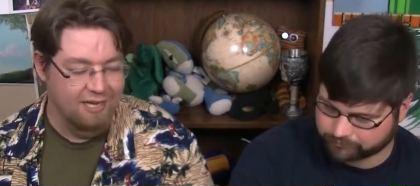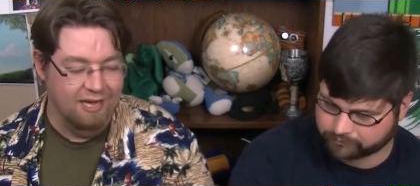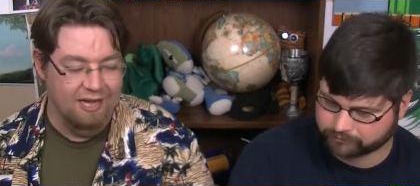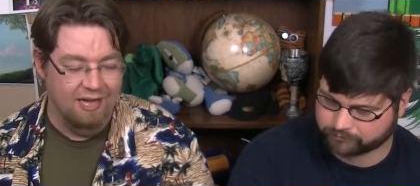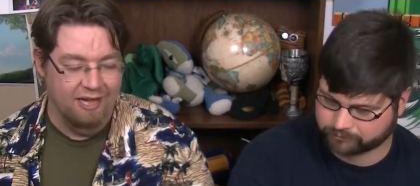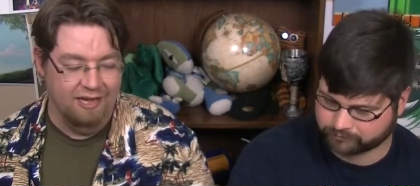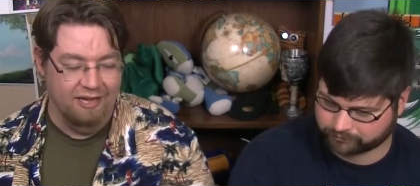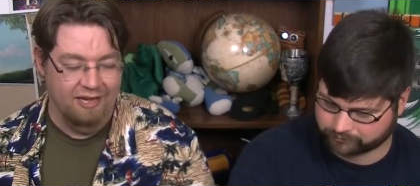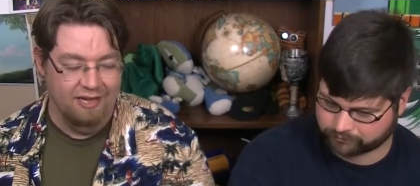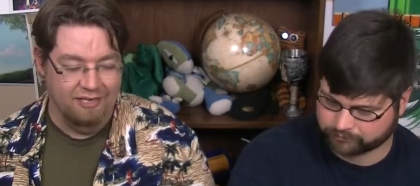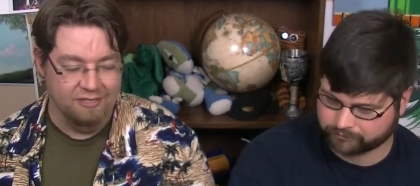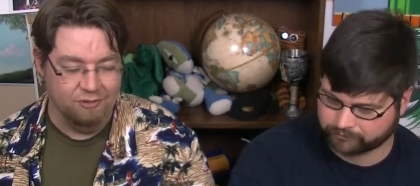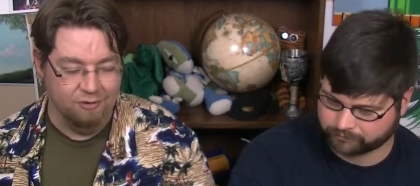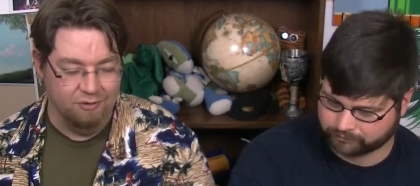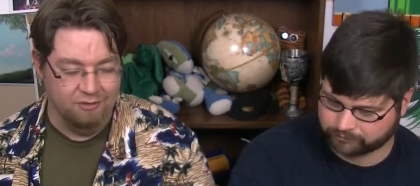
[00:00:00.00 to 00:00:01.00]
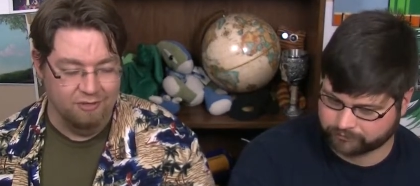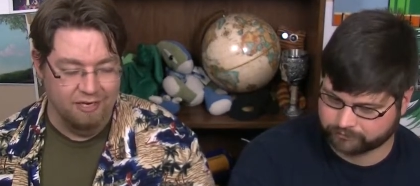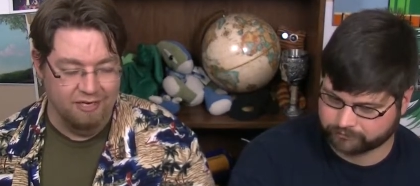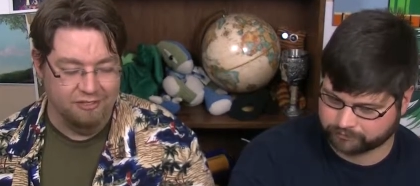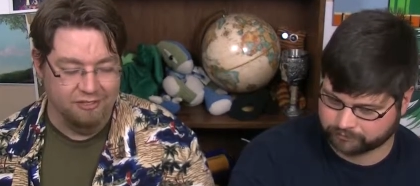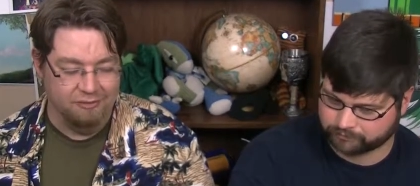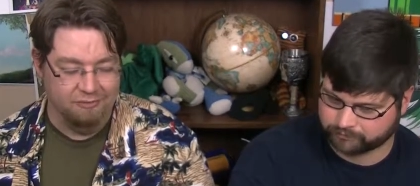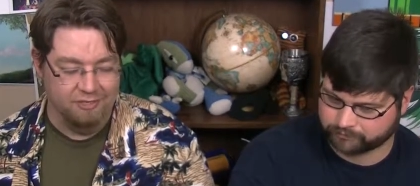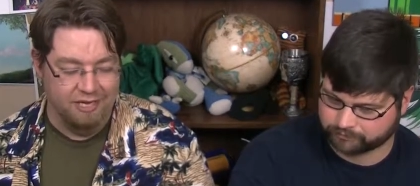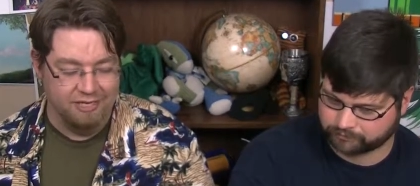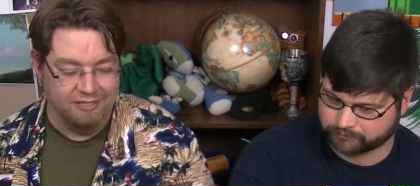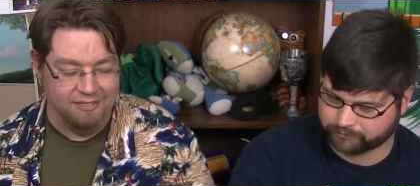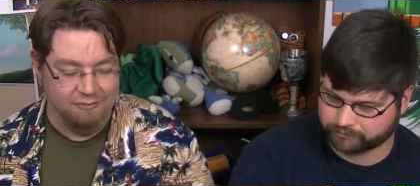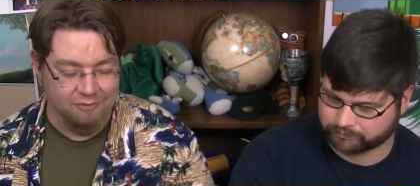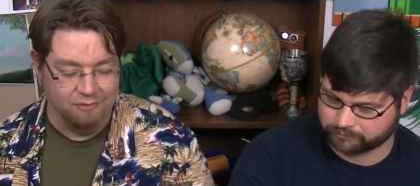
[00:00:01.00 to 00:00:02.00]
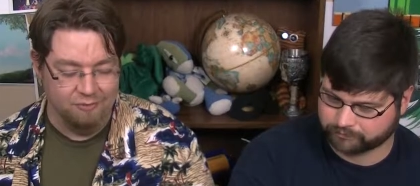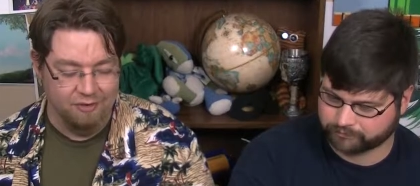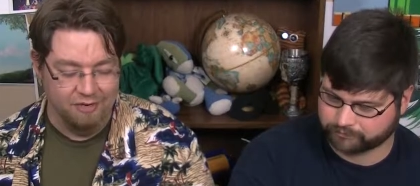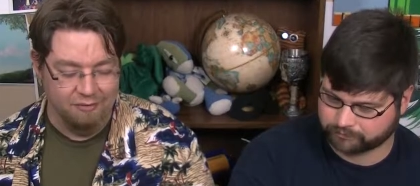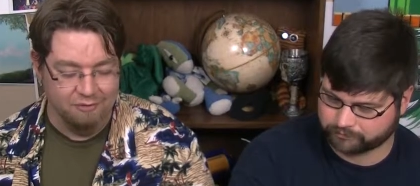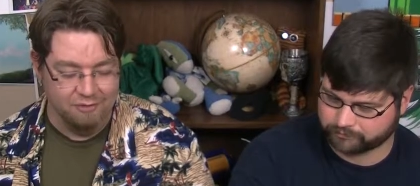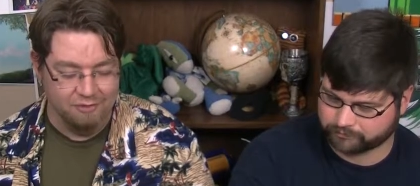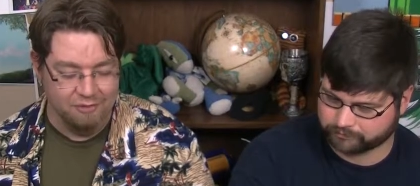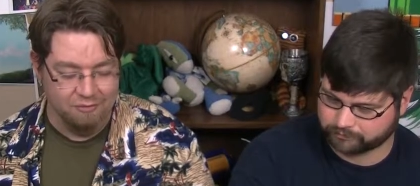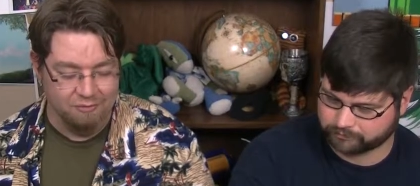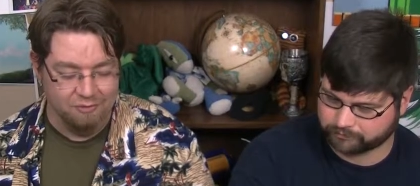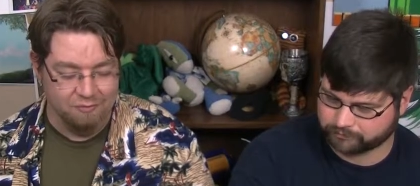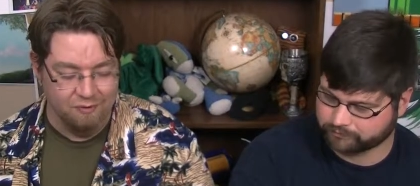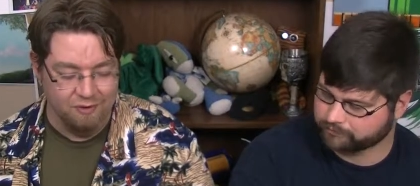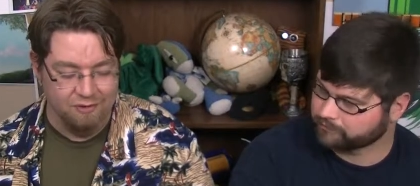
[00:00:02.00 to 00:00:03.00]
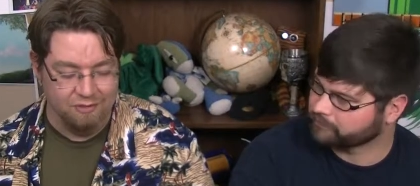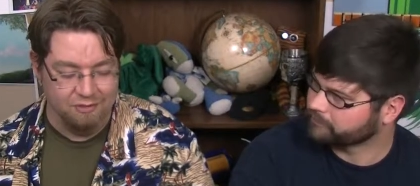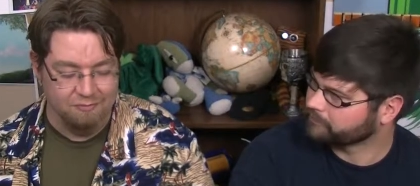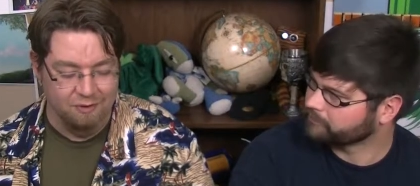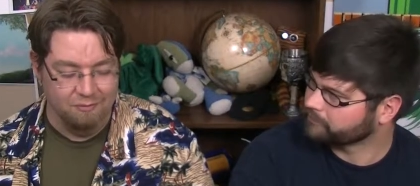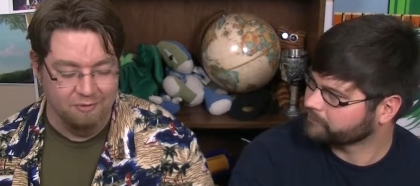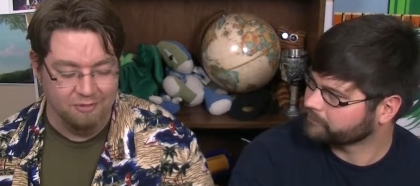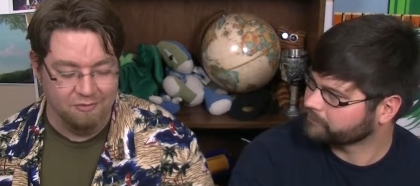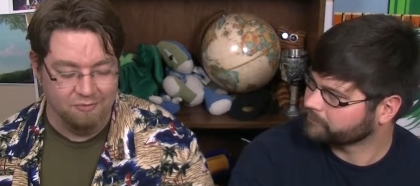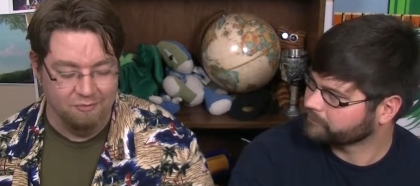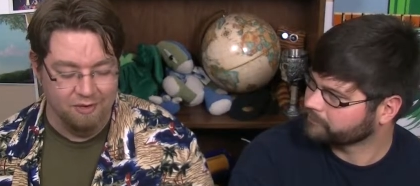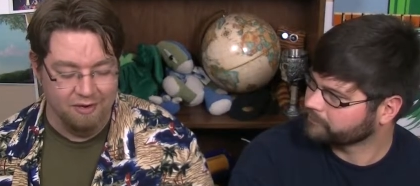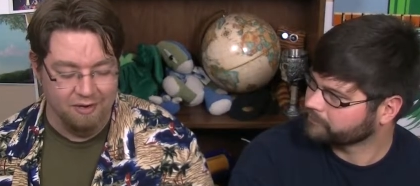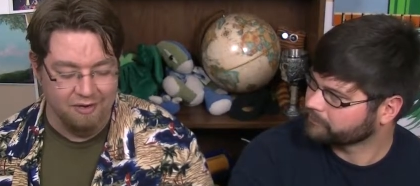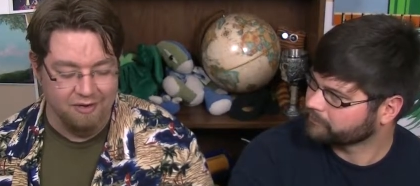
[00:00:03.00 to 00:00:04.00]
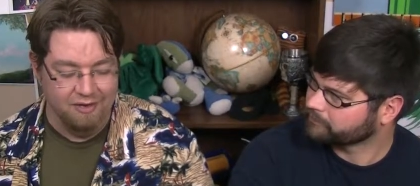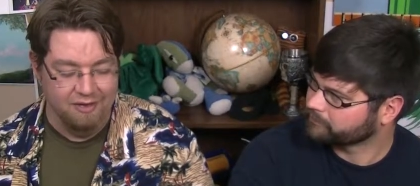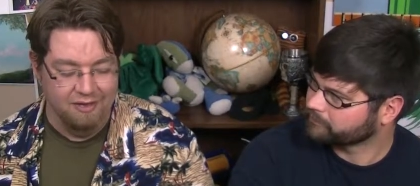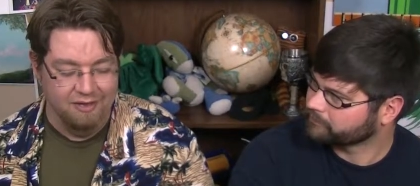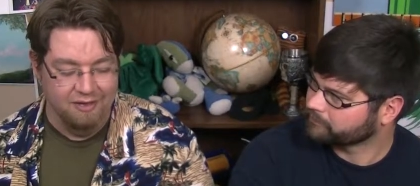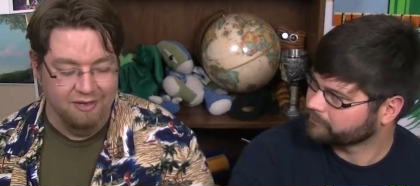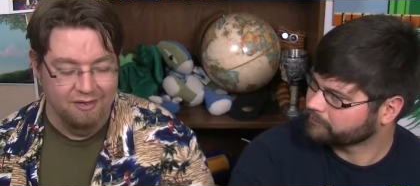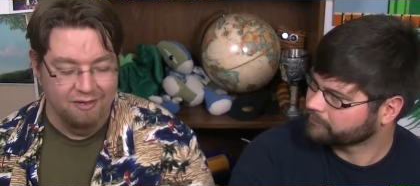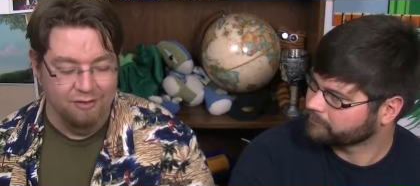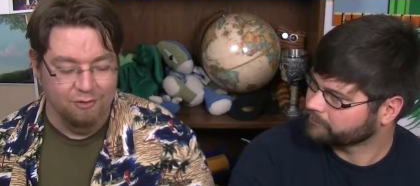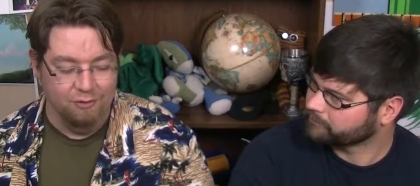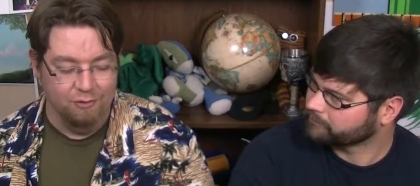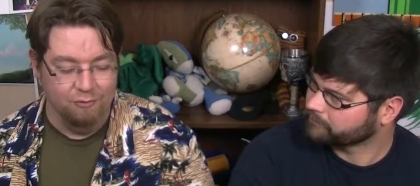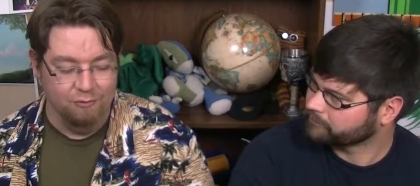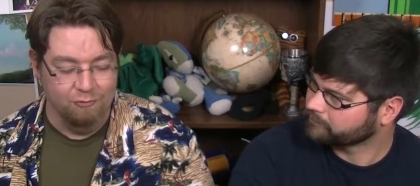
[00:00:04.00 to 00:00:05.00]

Speaker 1: I uh, I struggled a lot in gym class, and it was one it was it was one of those moments where you